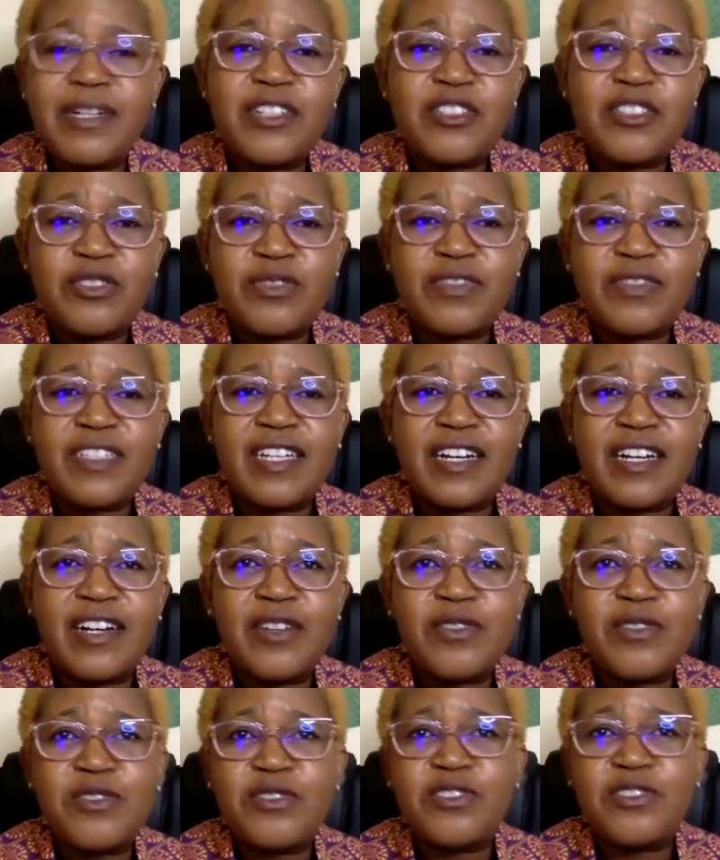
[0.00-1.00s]
out of the
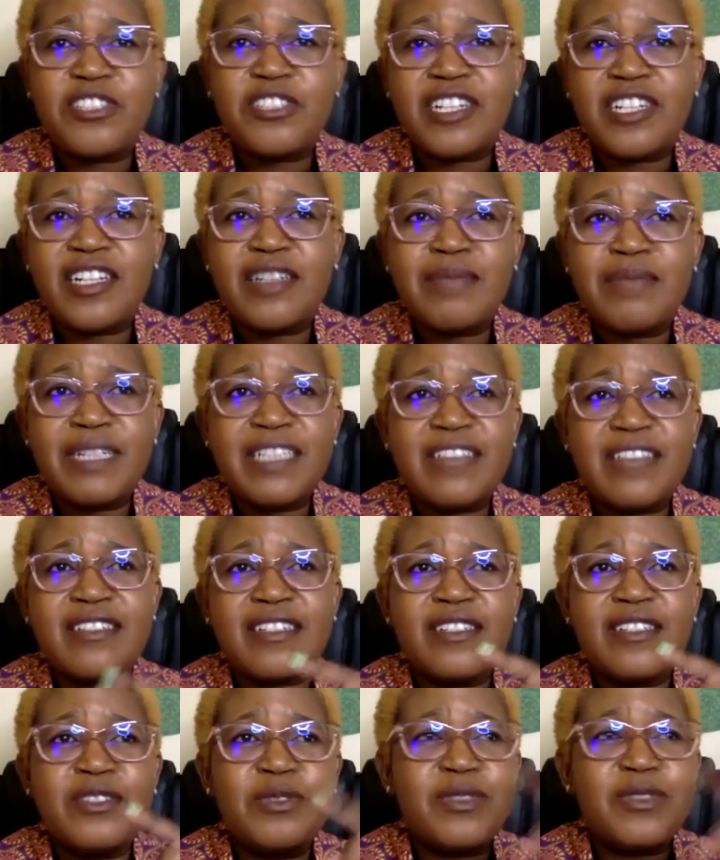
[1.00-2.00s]
house, your child might
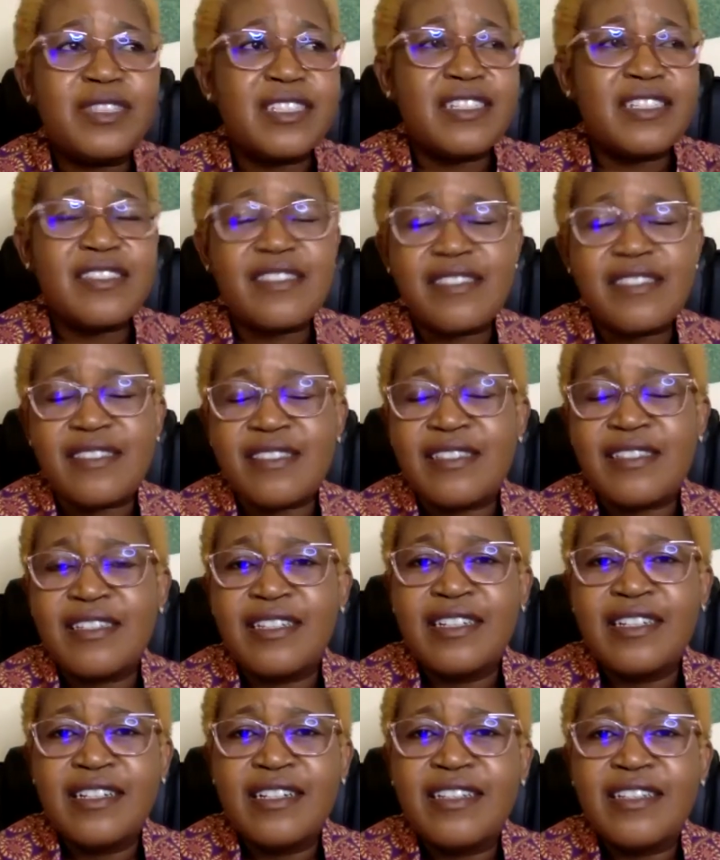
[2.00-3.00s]
tell you this.
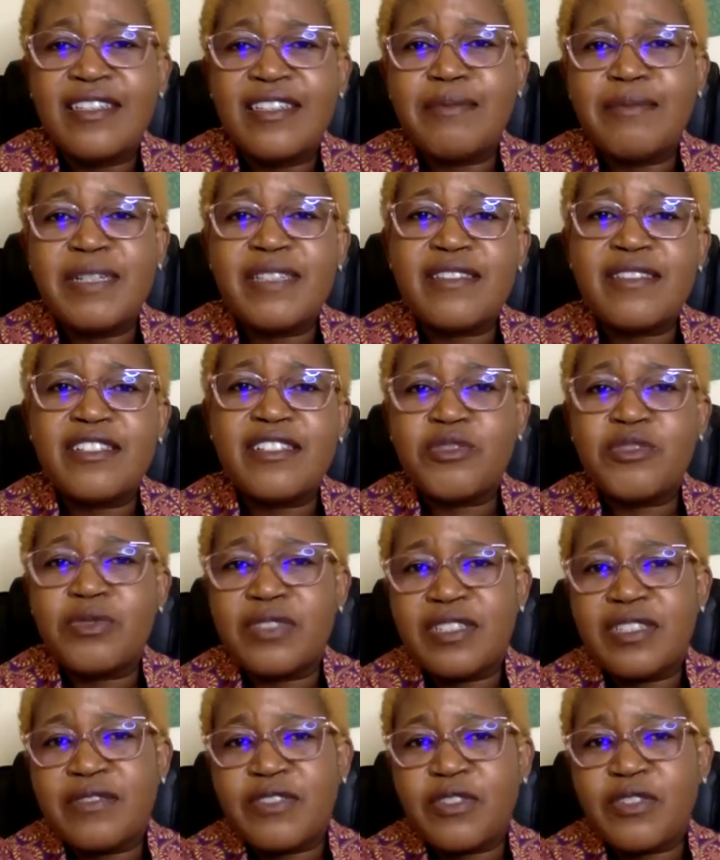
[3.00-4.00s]
The message
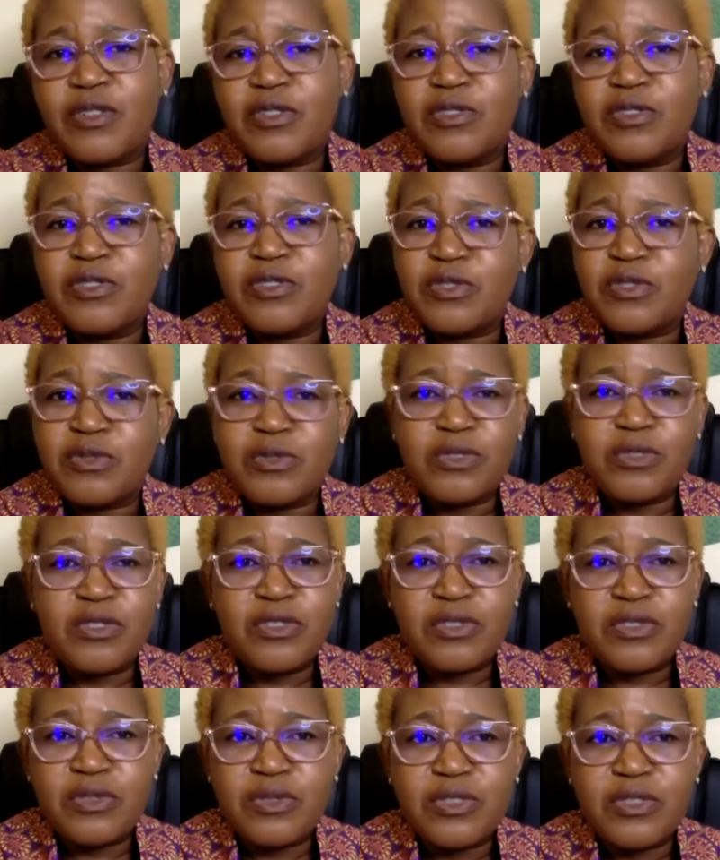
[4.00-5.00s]
would have gone
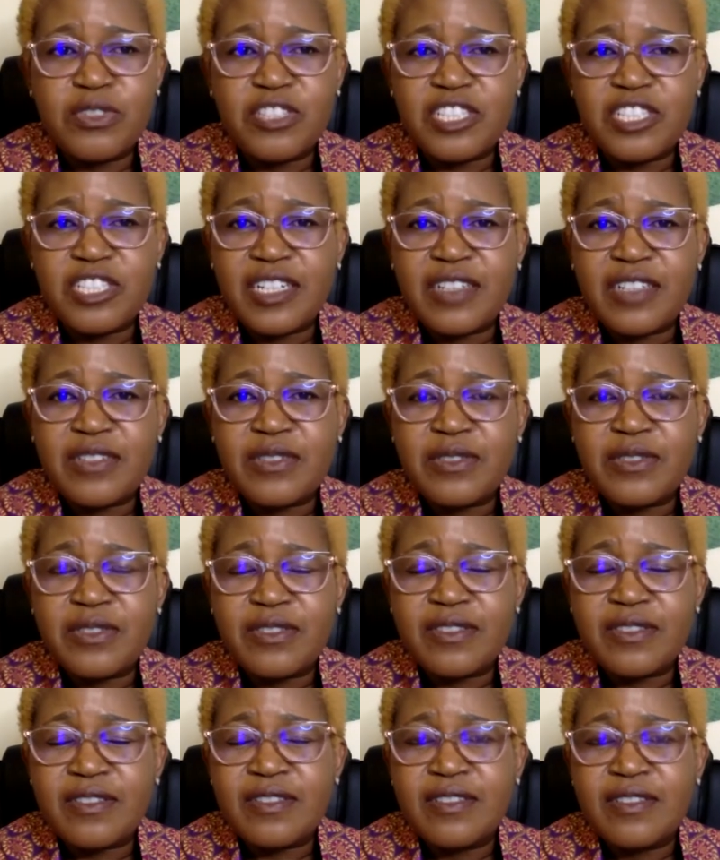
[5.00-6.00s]
through your child,
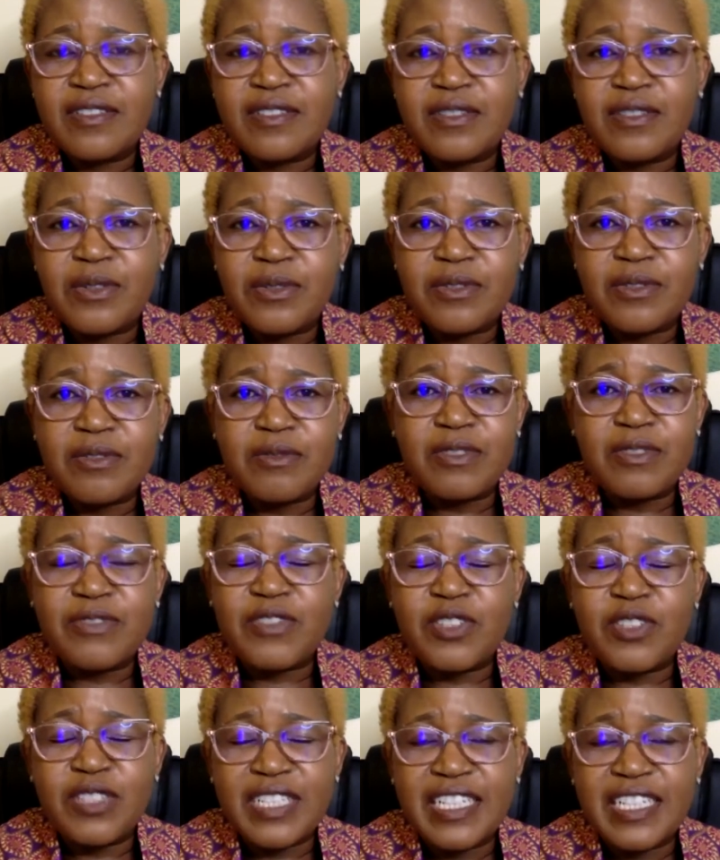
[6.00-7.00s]
because we've
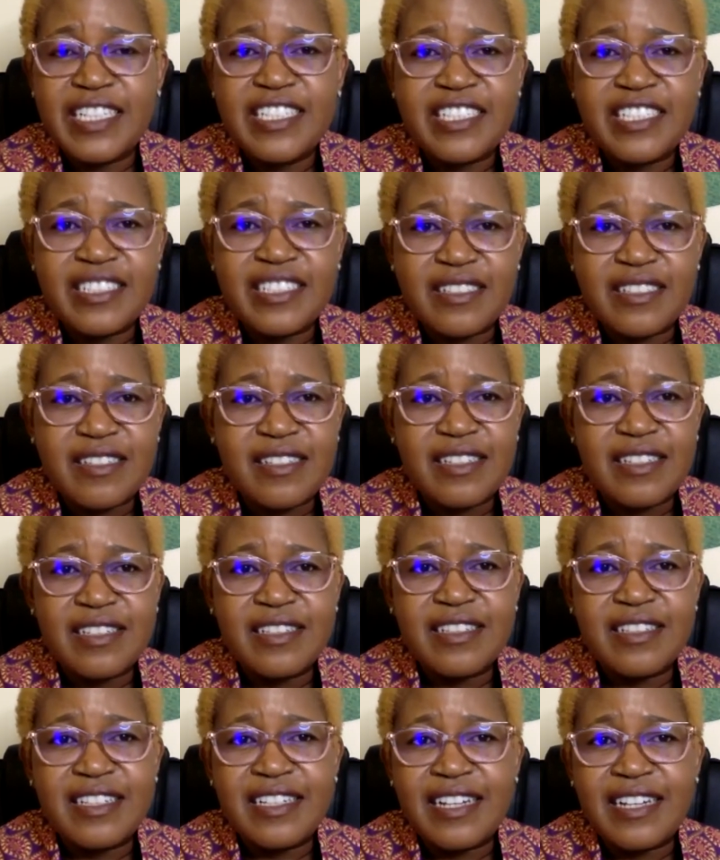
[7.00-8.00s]
got angels
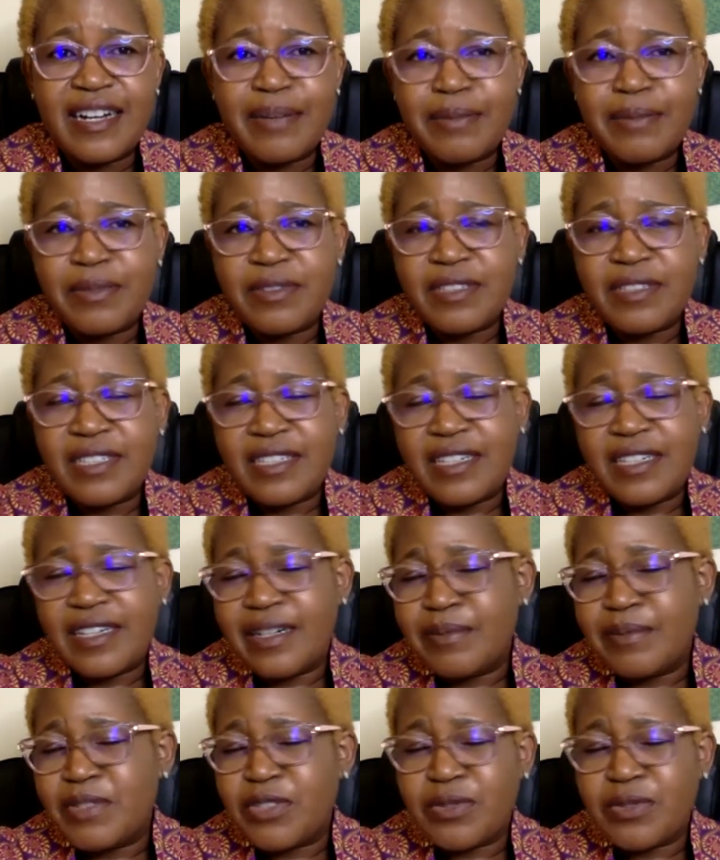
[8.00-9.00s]
and they
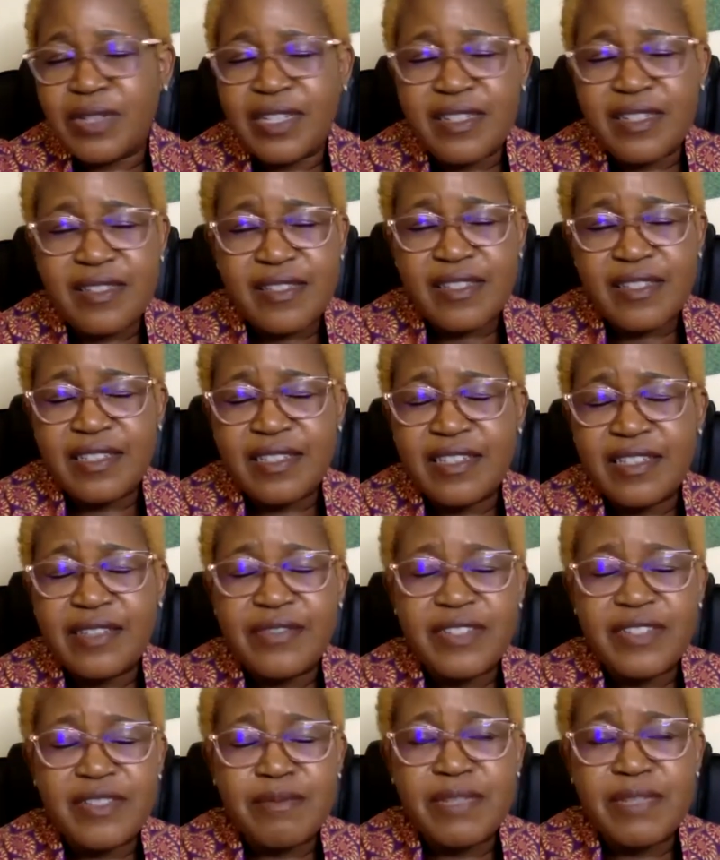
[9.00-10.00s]
come to us and
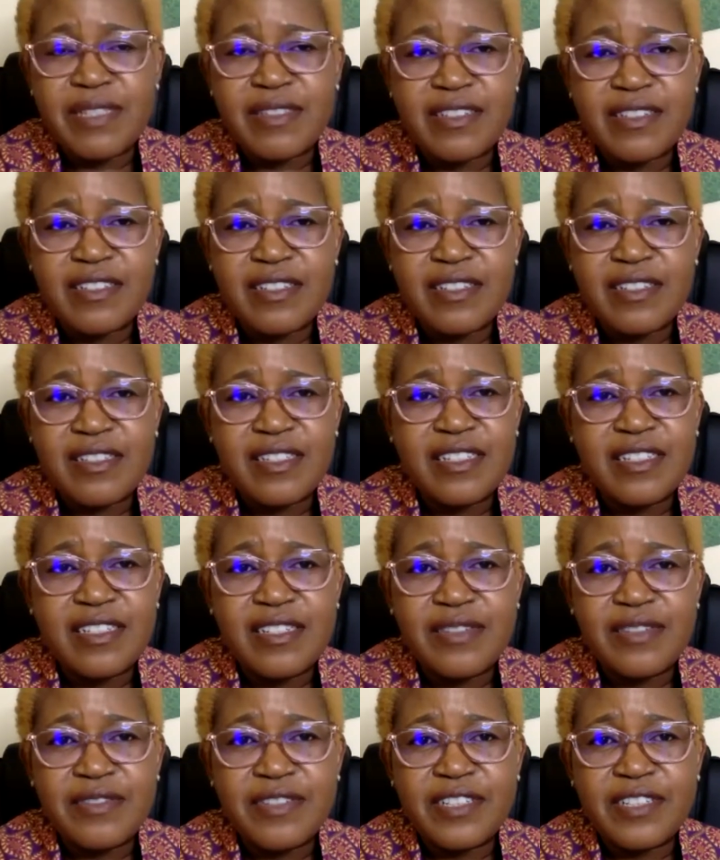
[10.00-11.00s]
give us messages in
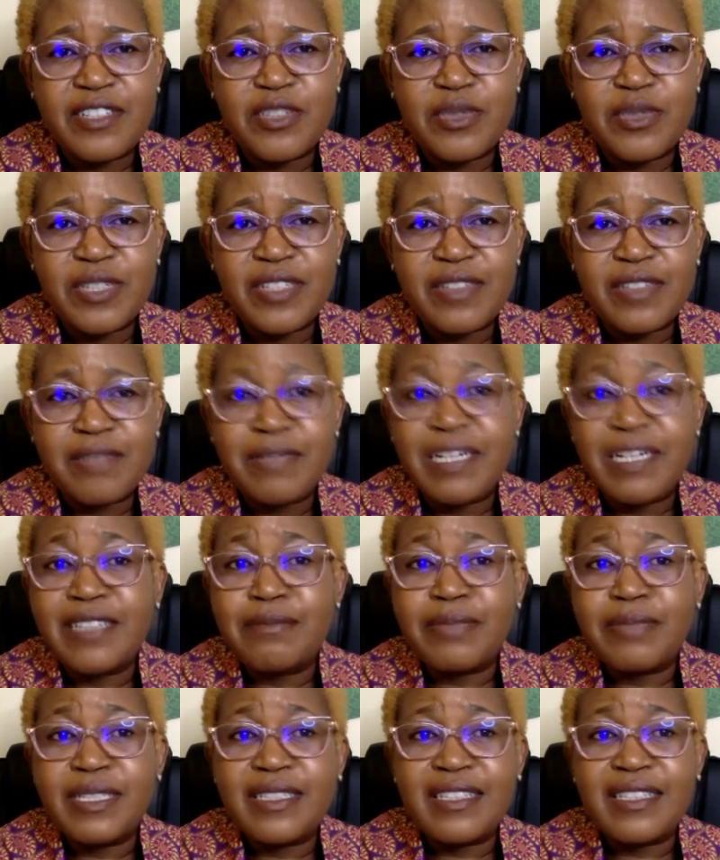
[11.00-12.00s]
different ways.
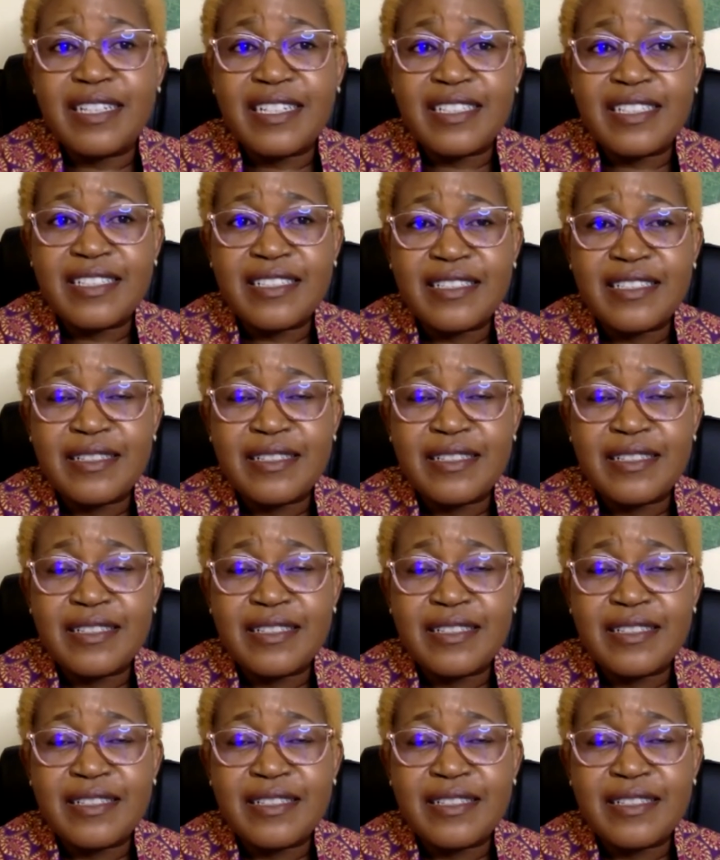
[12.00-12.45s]
Might be that